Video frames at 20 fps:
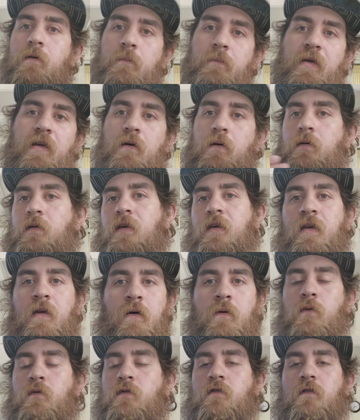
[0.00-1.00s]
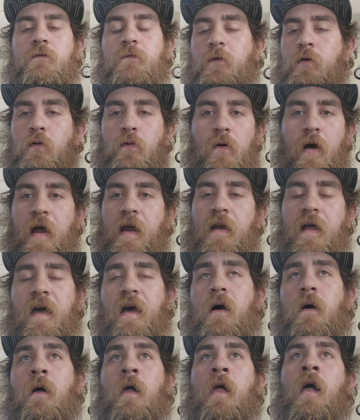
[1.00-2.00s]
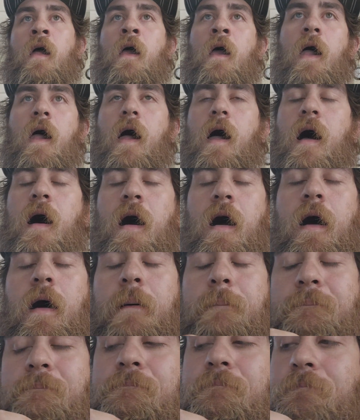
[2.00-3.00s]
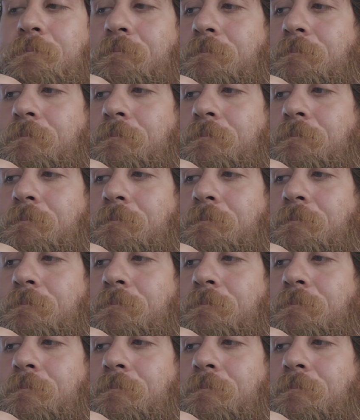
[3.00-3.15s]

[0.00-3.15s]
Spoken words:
Your BOD equals your food right now. I'm